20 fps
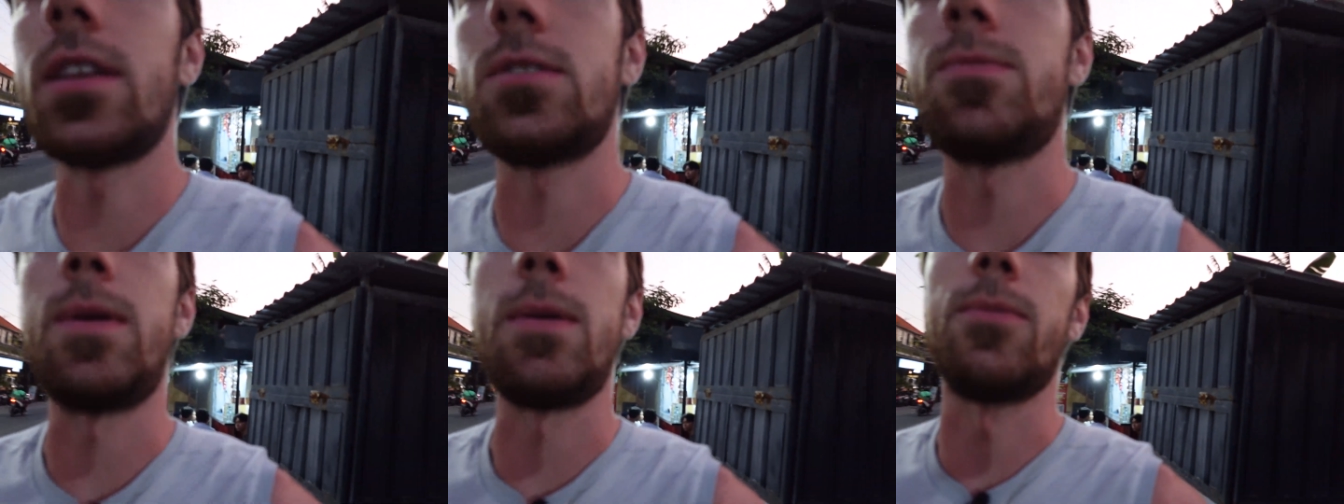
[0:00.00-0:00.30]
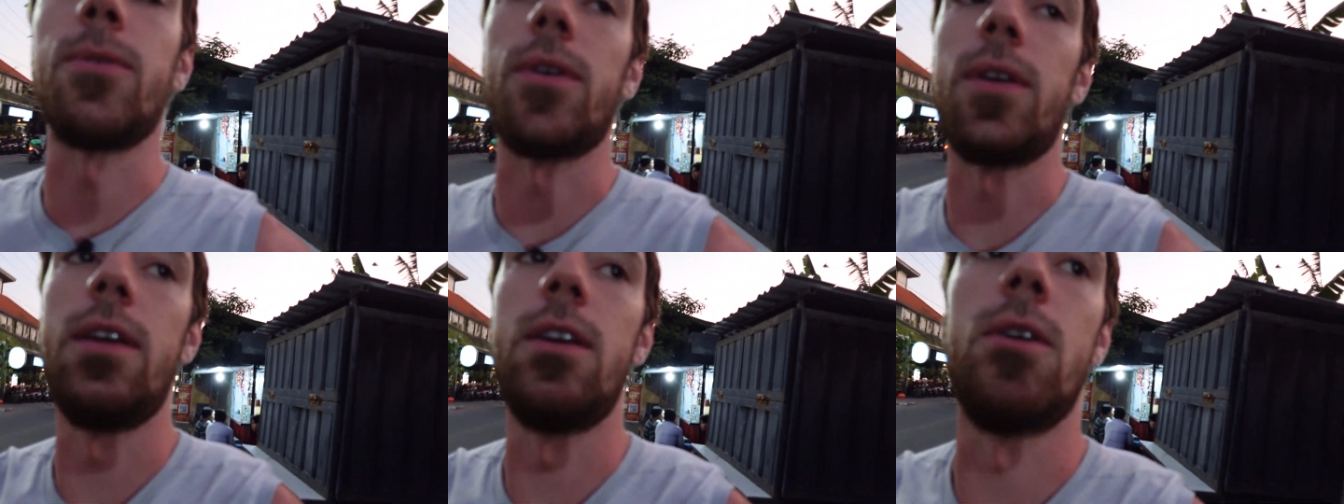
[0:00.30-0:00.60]
less
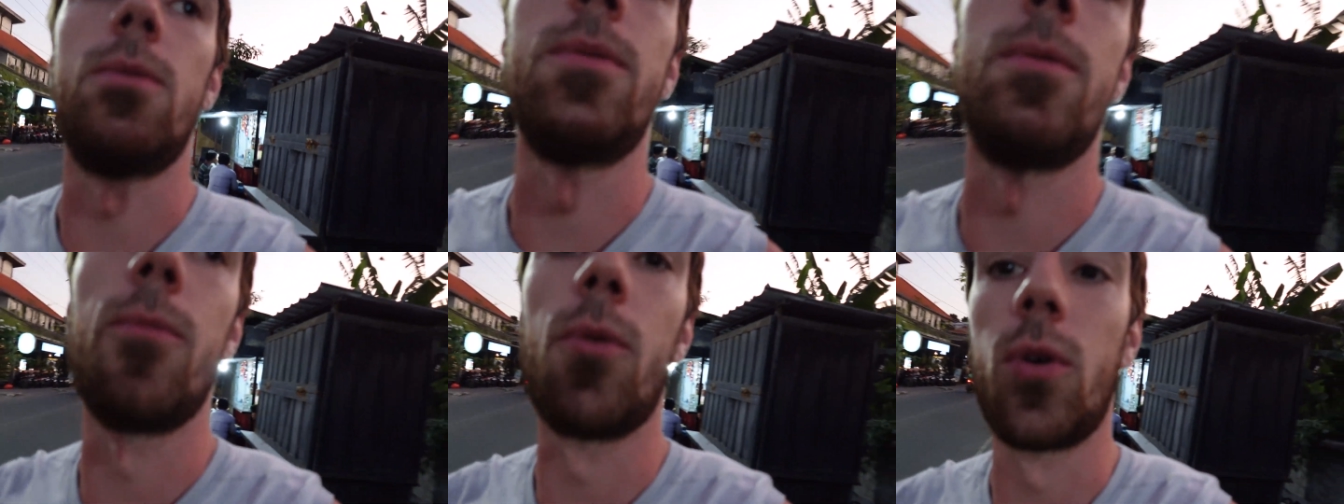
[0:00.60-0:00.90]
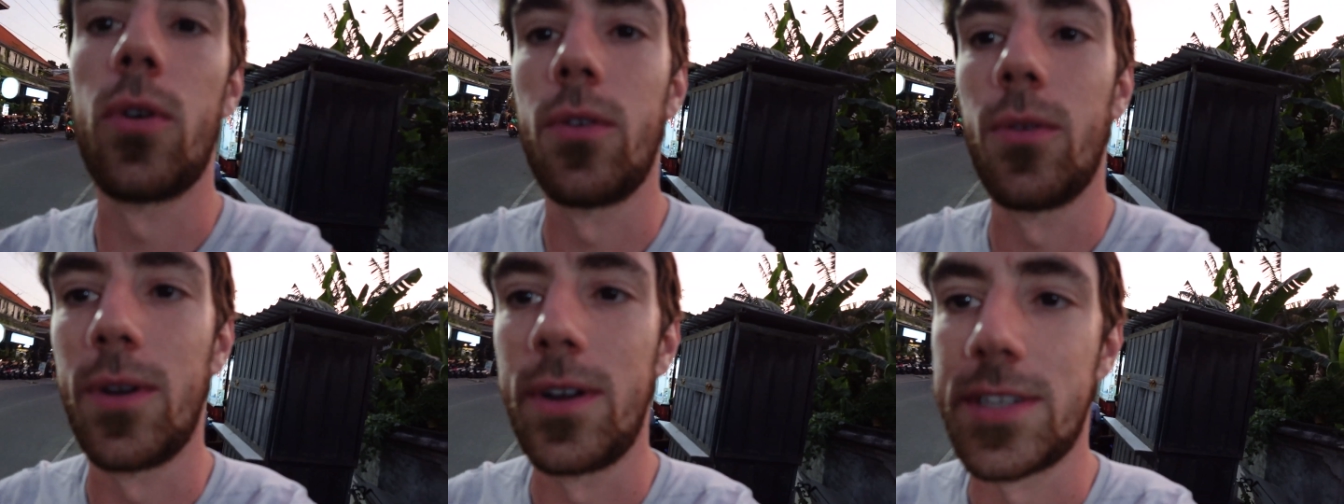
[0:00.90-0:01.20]
people here, but
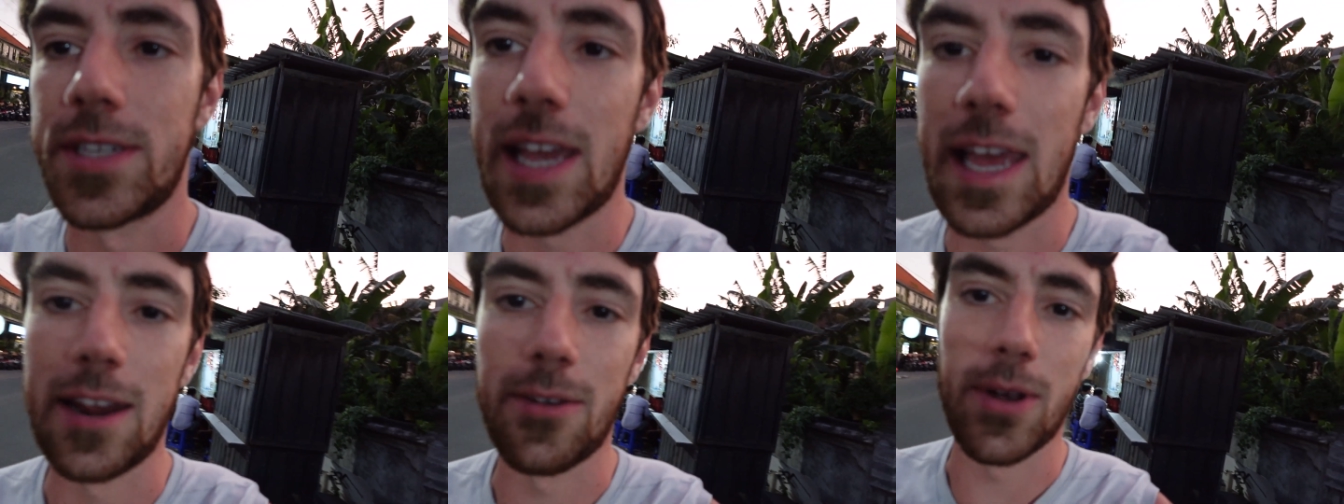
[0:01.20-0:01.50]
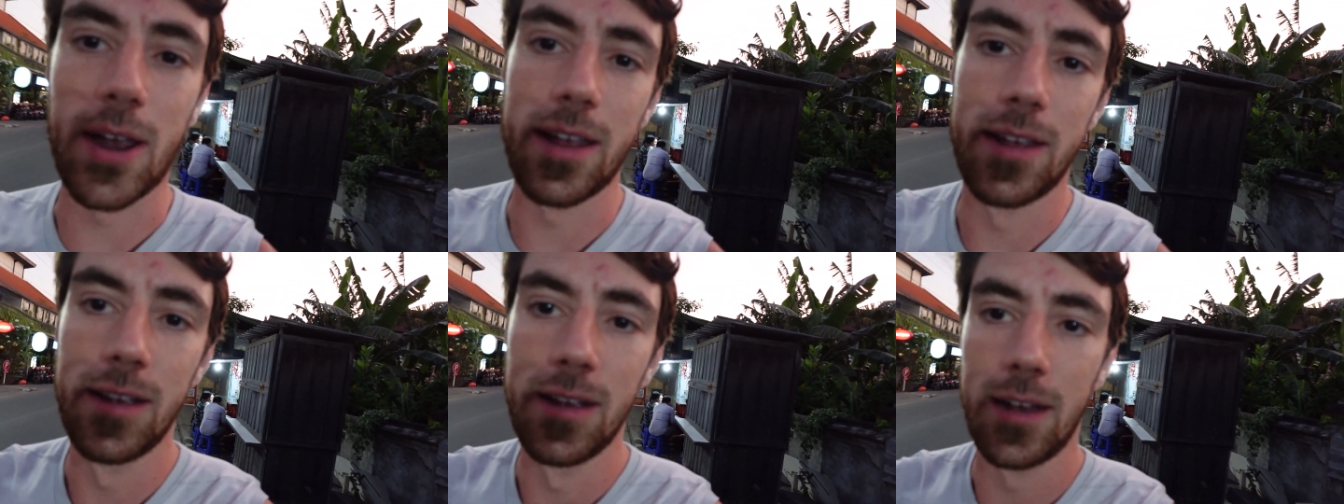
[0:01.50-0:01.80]
more noise.
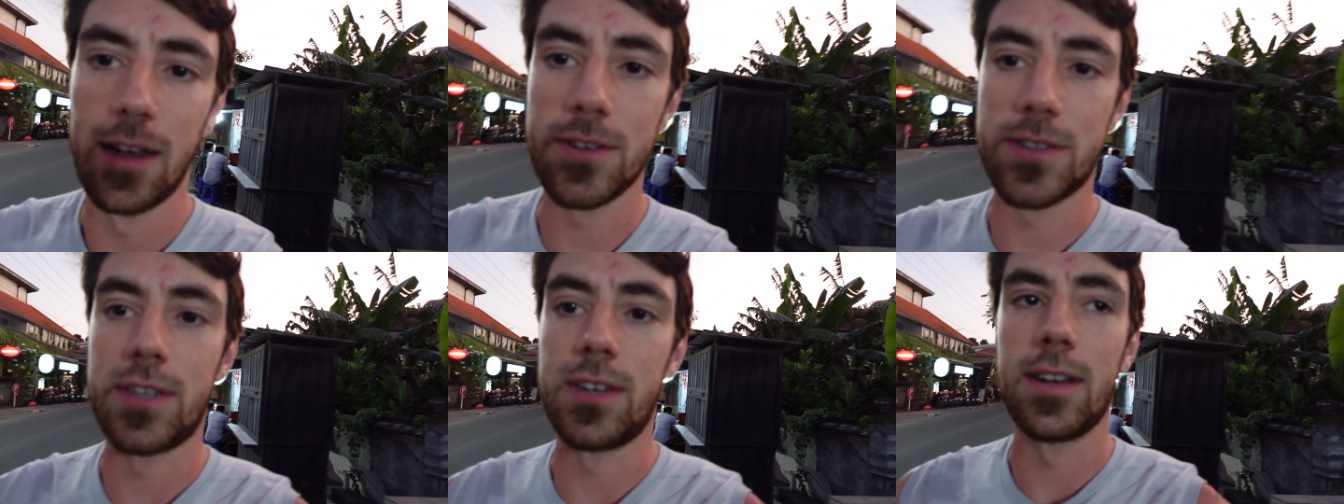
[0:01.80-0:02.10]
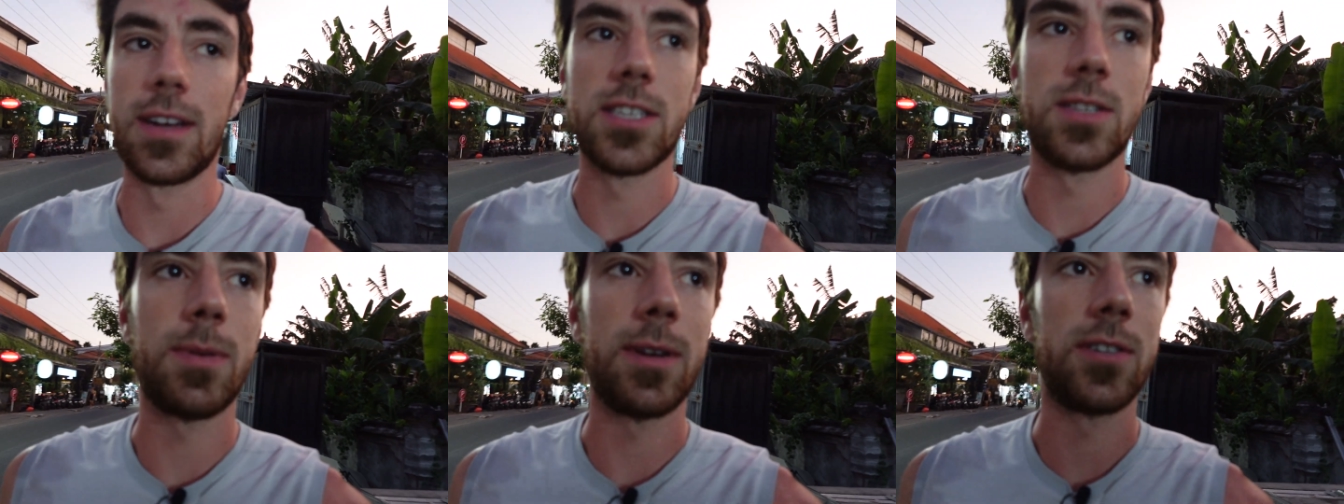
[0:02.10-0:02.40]
Anyway, I'll see
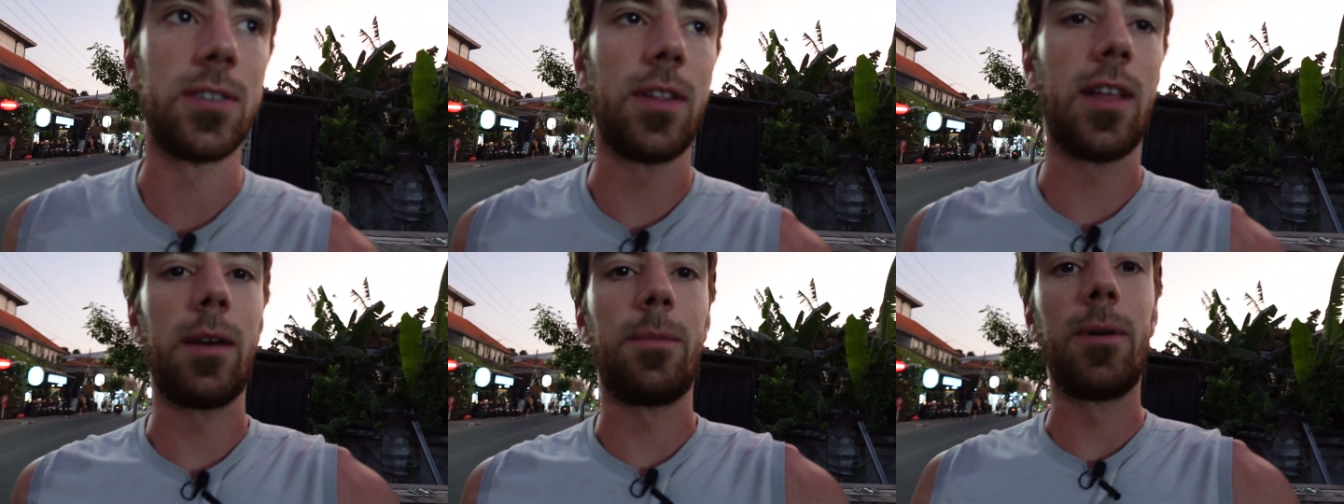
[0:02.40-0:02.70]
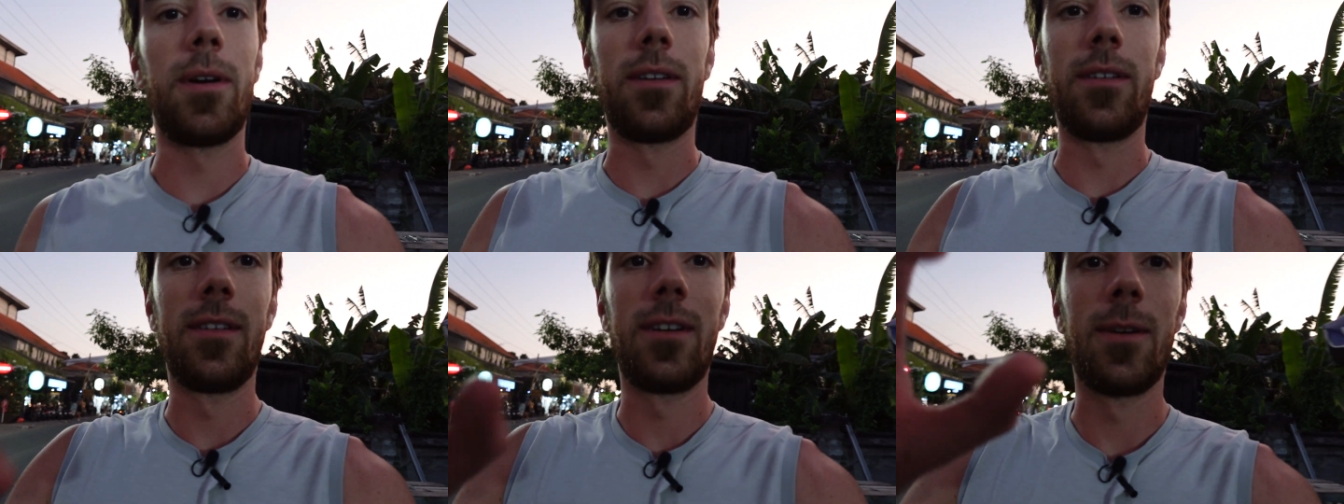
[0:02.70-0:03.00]
you guys. Smash the like
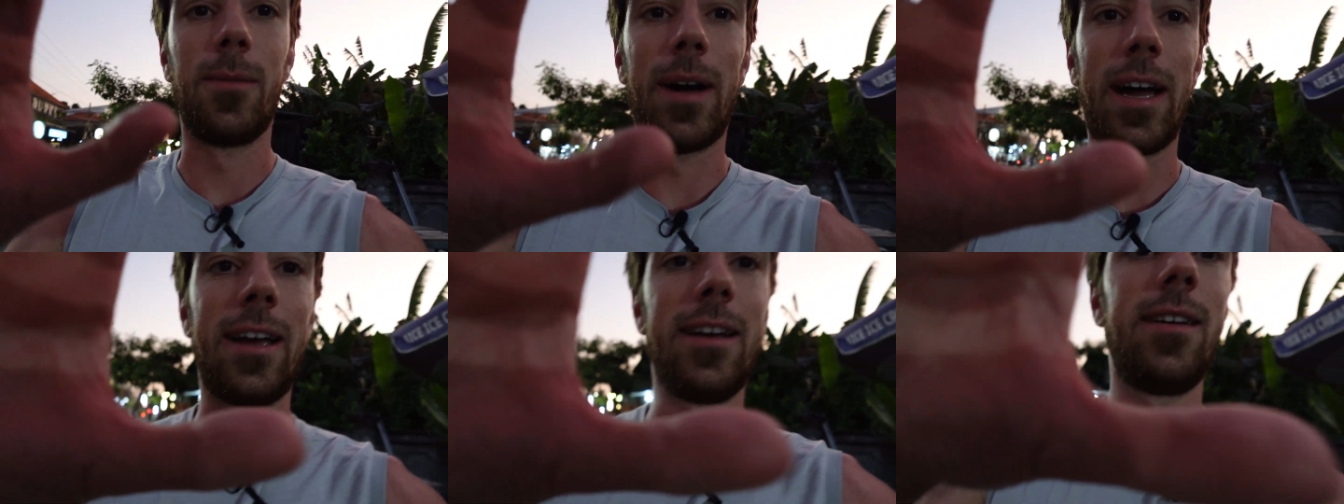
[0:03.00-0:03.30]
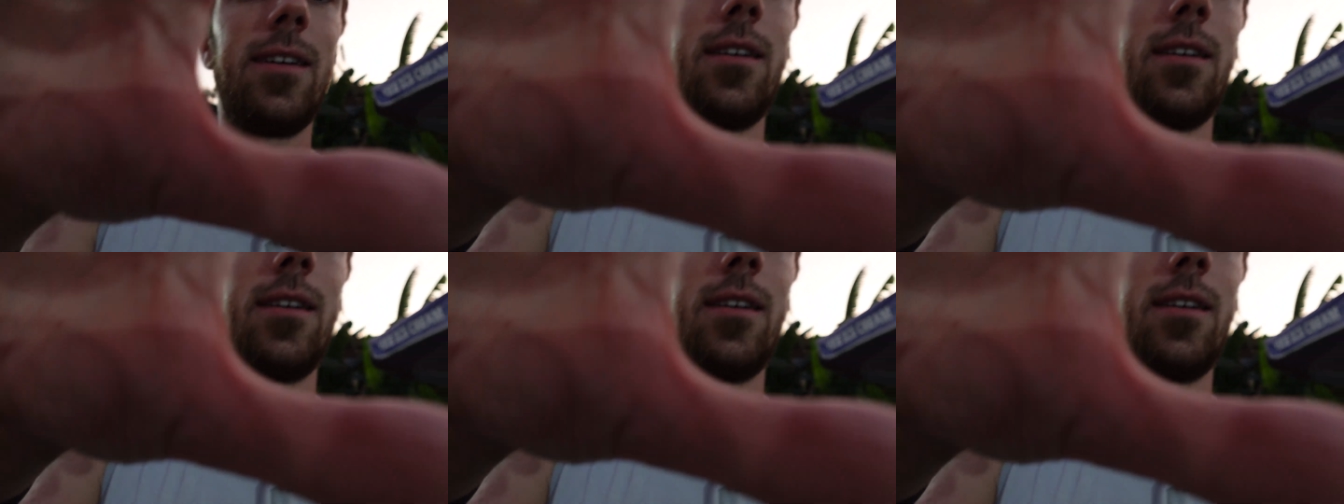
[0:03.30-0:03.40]
button. Goodbye.